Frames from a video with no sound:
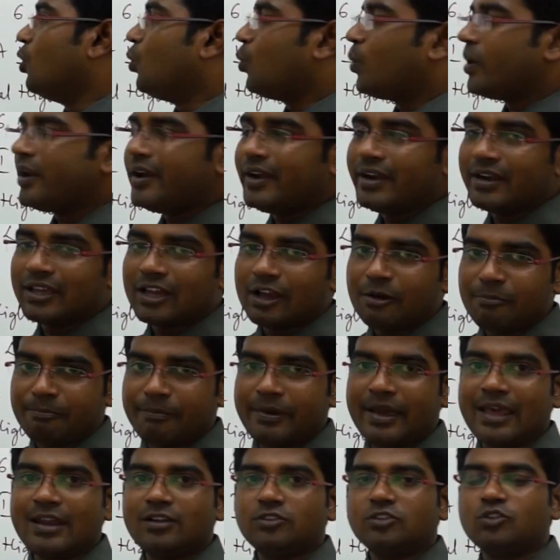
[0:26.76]
When in
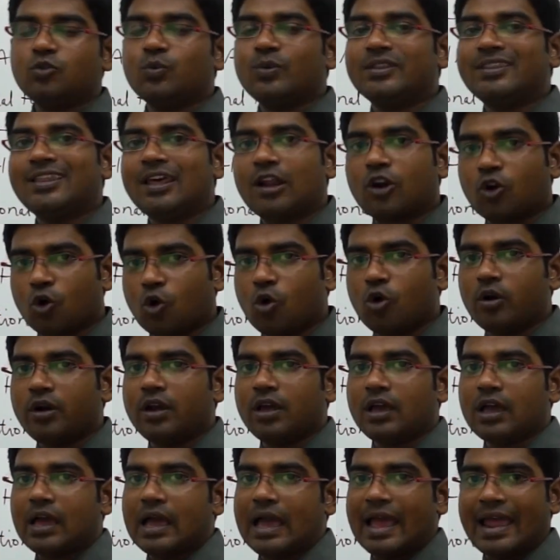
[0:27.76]
comparison with the
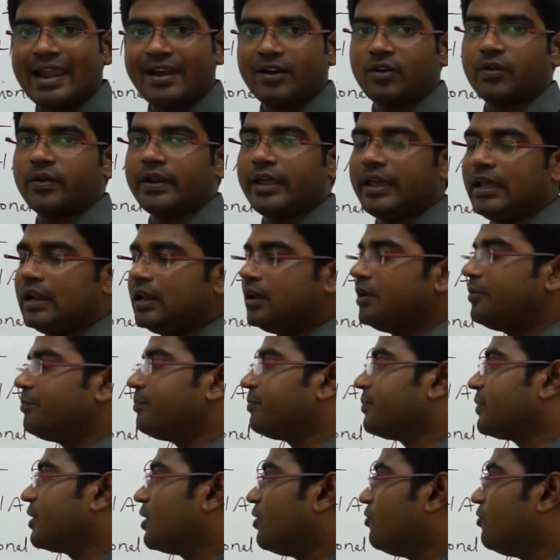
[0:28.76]
road and rail,